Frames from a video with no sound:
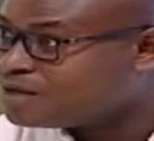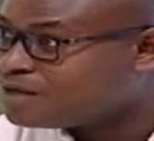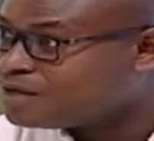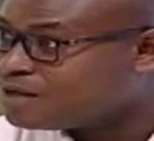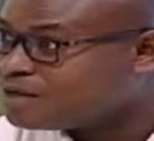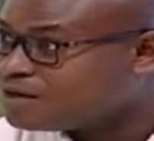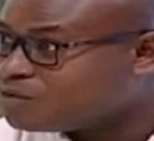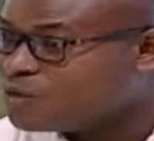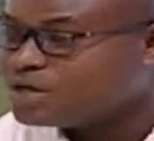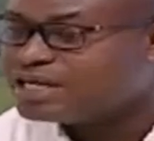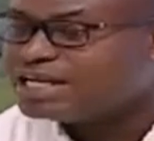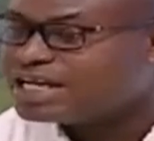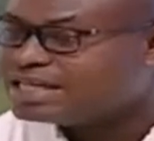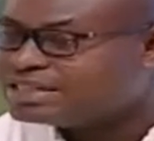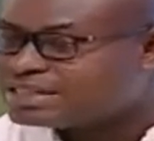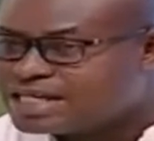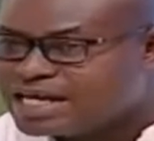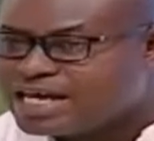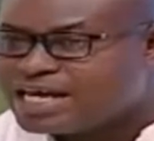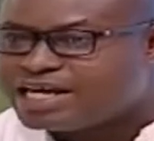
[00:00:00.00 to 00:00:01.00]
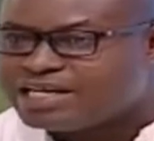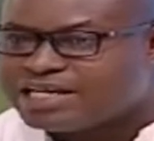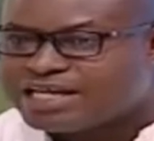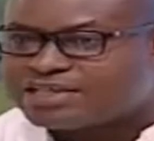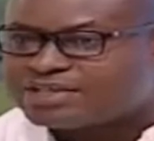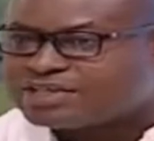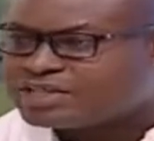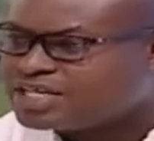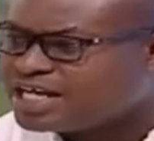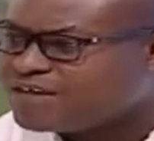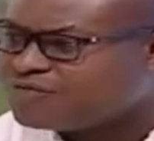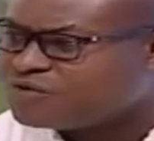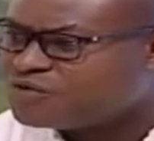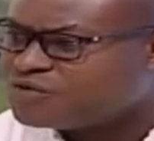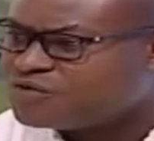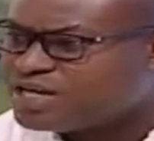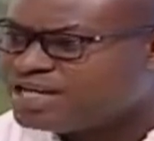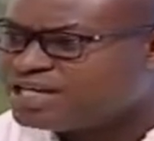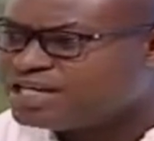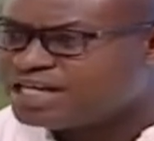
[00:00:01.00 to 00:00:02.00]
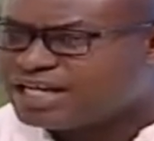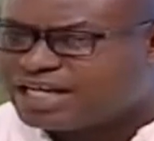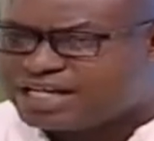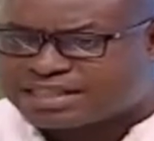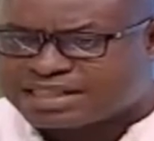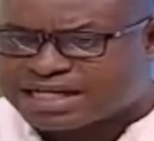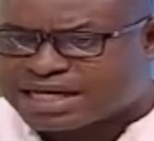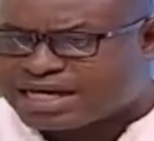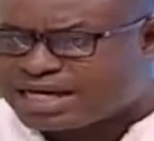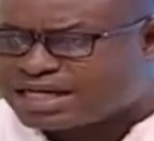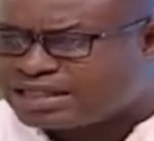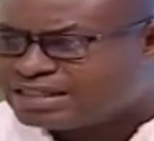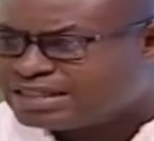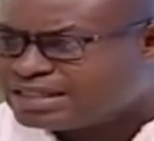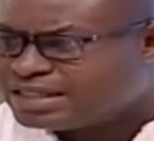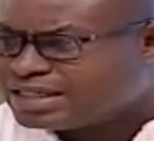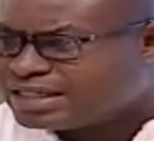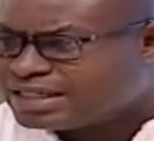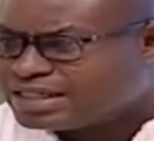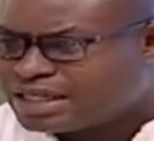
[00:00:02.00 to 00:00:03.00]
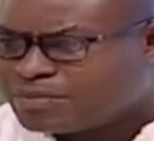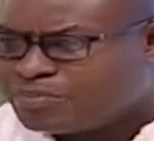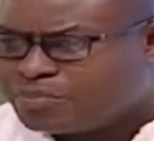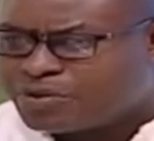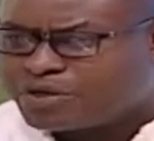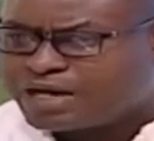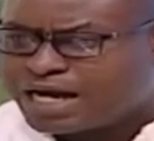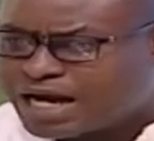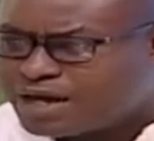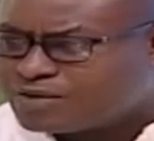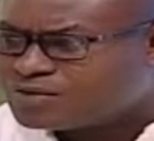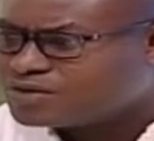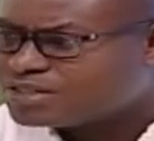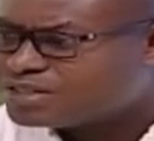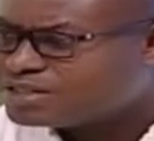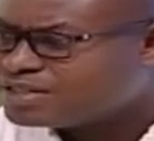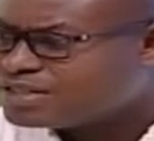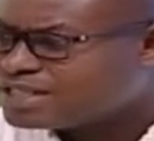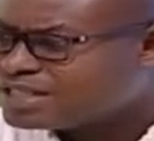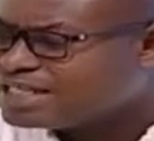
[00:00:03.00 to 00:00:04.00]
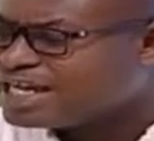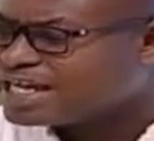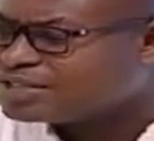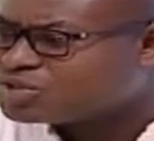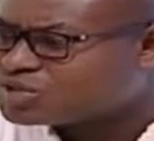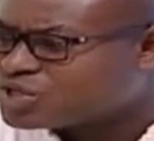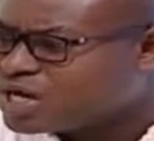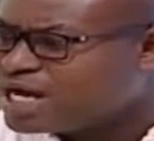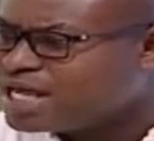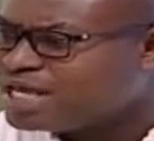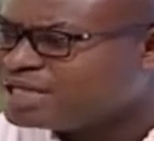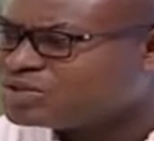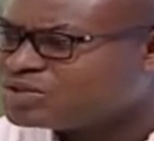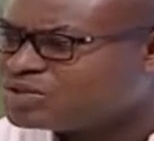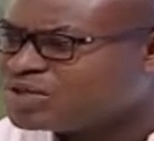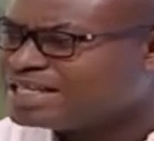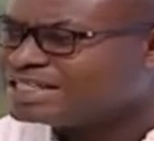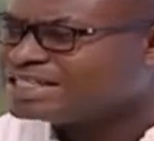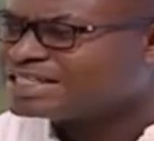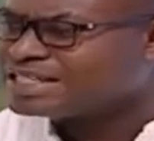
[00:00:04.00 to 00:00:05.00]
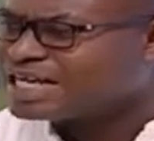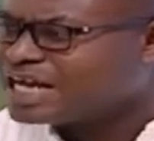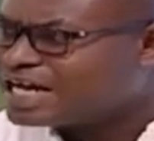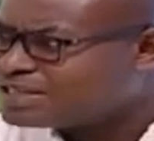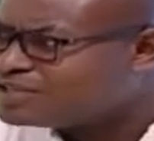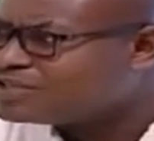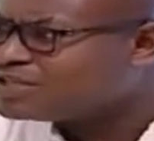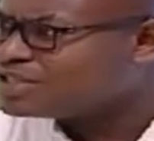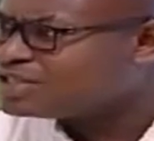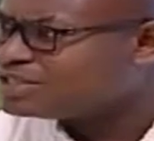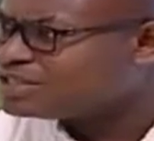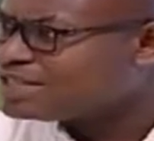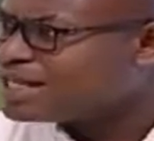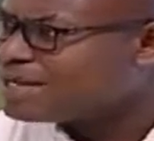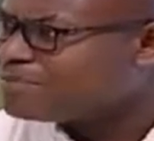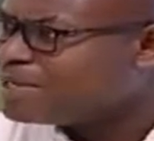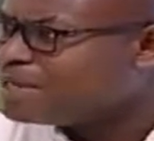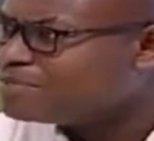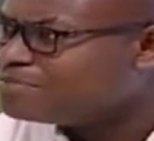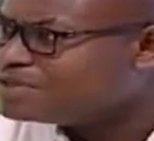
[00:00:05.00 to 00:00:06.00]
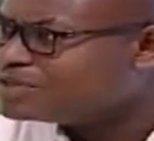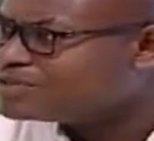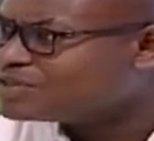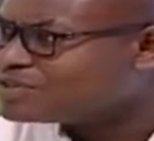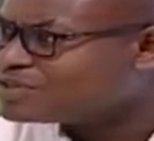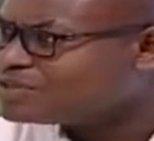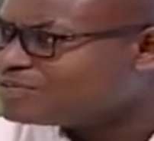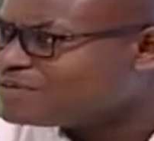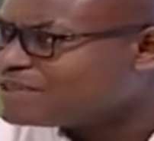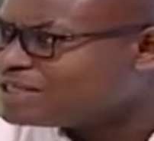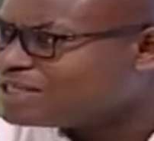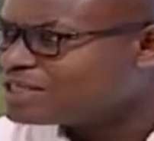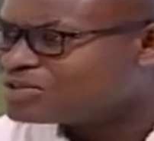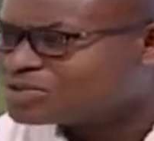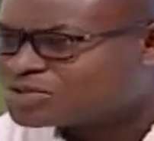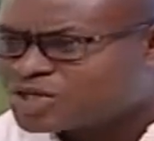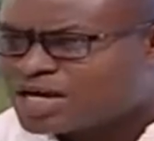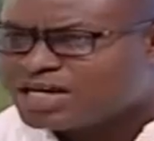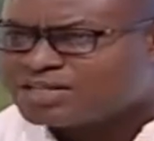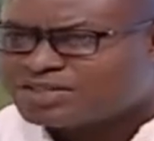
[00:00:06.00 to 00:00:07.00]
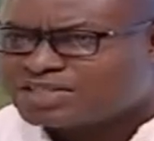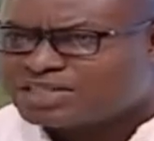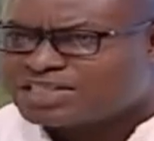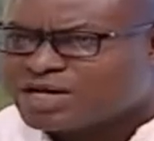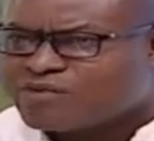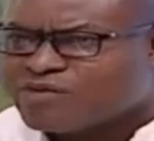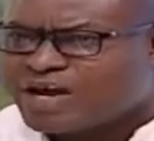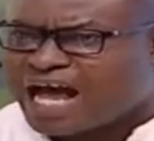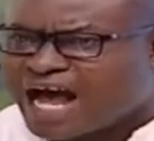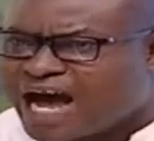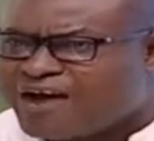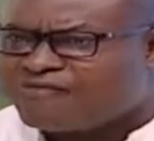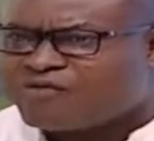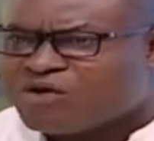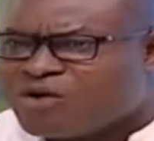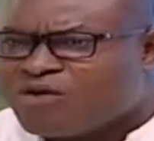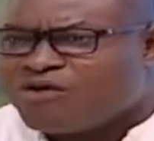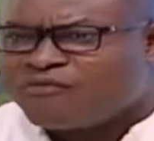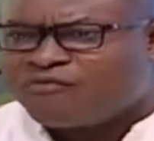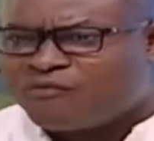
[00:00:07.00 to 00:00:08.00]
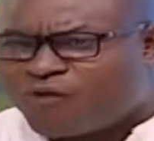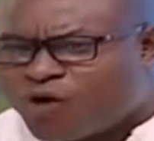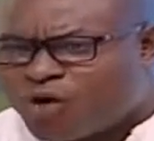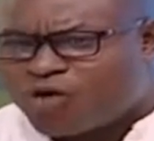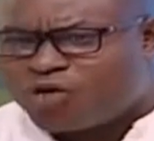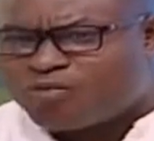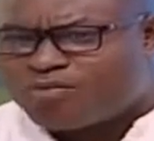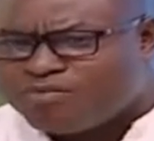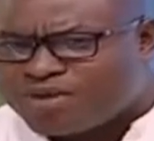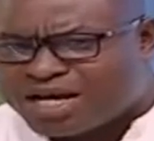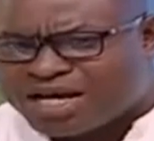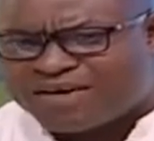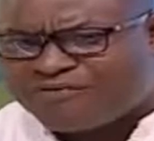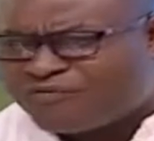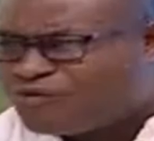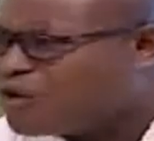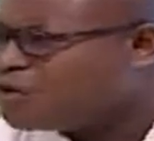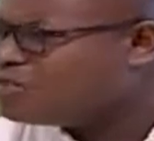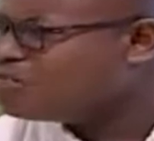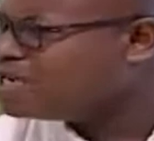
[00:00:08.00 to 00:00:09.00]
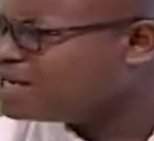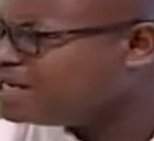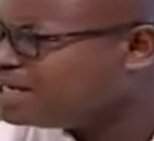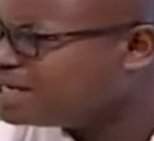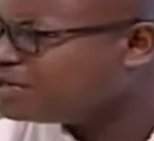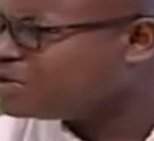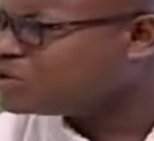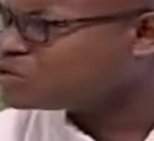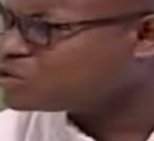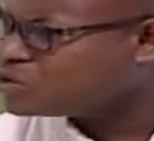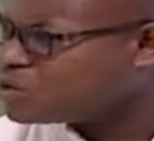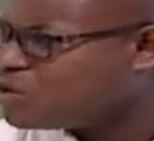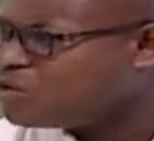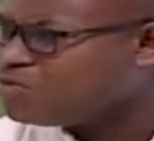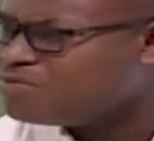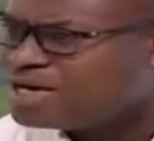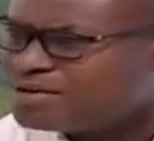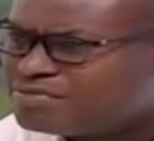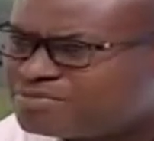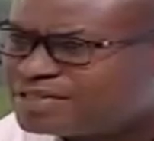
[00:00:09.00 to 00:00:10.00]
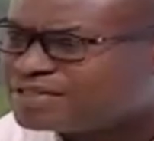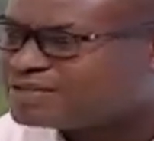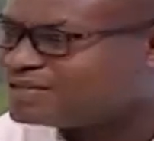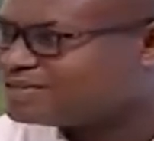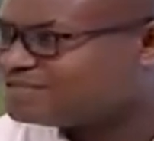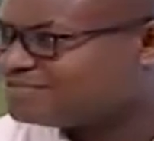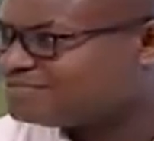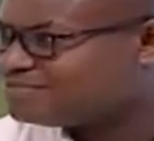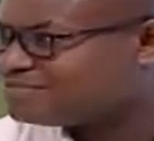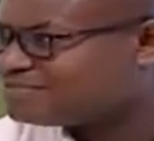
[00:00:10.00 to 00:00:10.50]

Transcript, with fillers: What they are saying yesterday, if you read the letter they put out, they are trying to incite their members. They're trying to say we have four, uh, 4 million or so members.